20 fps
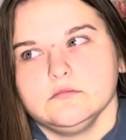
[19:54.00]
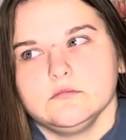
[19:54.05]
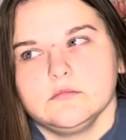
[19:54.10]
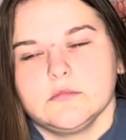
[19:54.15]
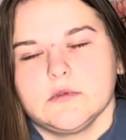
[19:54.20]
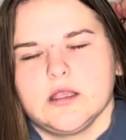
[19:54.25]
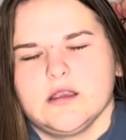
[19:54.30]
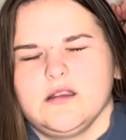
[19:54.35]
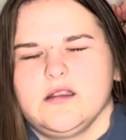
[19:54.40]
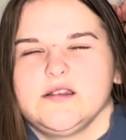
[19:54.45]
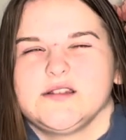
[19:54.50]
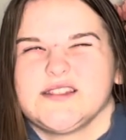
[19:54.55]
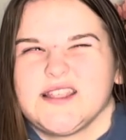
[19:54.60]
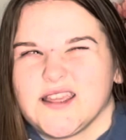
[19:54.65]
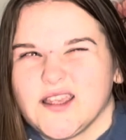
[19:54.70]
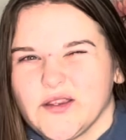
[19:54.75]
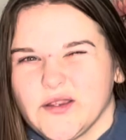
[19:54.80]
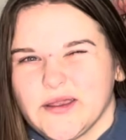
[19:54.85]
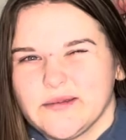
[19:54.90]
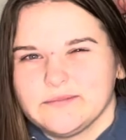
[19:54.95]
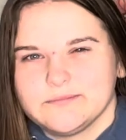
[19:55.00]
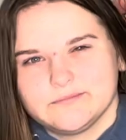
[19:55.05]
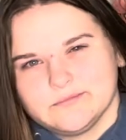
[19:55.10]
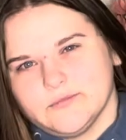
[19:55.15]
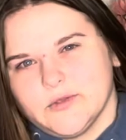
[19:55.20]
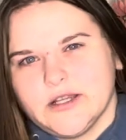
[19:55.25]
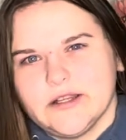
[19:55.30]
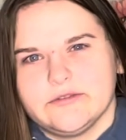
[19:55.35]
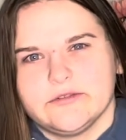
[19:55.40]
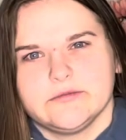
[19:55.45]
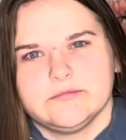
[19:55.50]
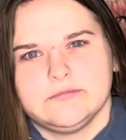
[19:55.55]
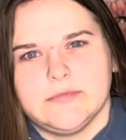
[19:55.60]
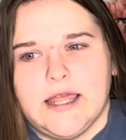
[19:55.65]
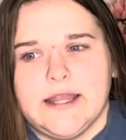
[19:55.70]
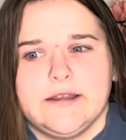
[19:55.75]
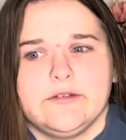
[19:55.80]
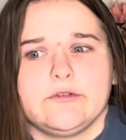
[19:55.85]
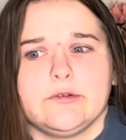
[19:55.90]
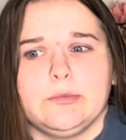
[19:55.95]
And I was like, okay, whatever. I
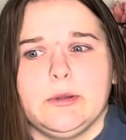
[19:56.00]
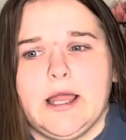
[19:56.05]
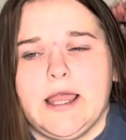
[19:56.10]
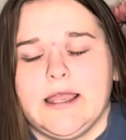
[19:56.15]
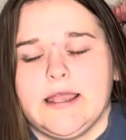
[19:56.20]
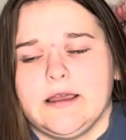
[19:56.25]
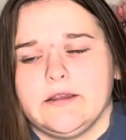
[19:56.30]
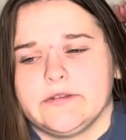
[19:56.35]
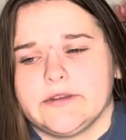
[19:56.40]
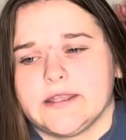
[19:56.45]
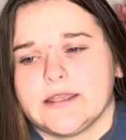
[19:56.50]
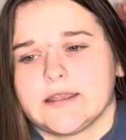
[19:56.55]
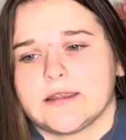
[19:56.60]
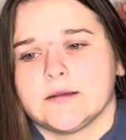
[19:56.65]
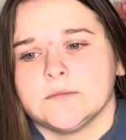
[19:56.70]
didn't reply, I don't think.